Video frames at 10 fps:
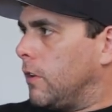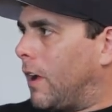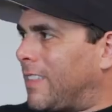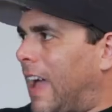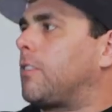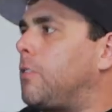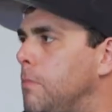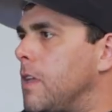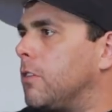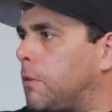Like, that to
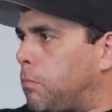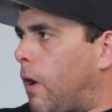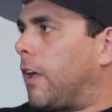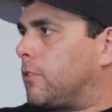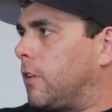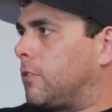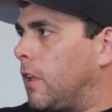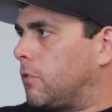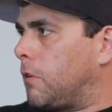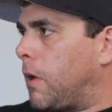me is the process
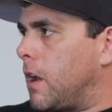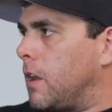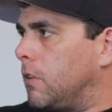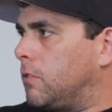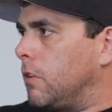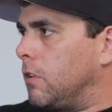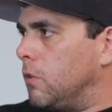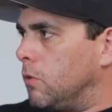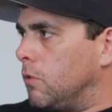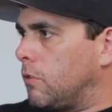that somebody needs to
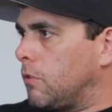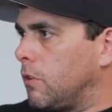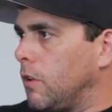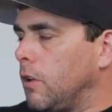use.